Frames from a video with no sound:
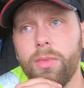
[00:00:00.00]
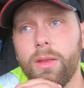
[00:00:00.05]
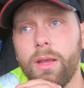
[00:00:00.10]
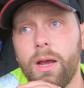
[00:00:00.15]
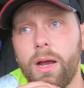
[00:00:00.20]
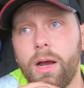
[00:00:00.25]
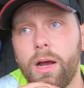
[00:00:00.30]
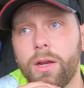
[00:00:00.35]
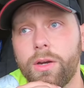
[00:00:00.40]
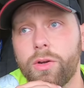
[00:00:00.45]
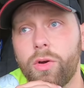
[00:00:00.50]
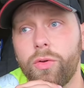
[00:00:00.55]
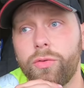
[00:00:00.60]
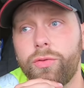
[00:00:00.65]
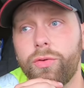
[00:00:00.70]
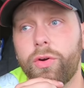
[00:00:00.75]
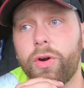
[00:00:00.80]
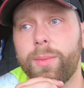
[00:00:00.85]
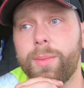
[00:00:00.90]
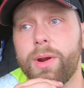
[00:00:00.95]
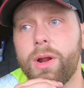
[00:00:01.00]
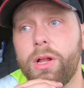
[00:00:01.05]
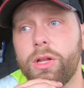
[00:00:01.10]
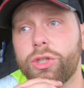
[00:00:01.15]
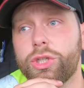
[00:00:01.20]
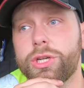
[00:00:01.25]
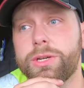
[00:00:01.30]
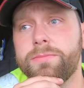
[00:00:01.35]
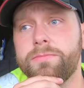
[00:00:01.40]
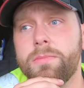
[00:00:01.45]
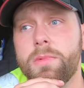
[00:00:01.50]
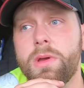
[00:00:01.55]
uh, to go through criminology.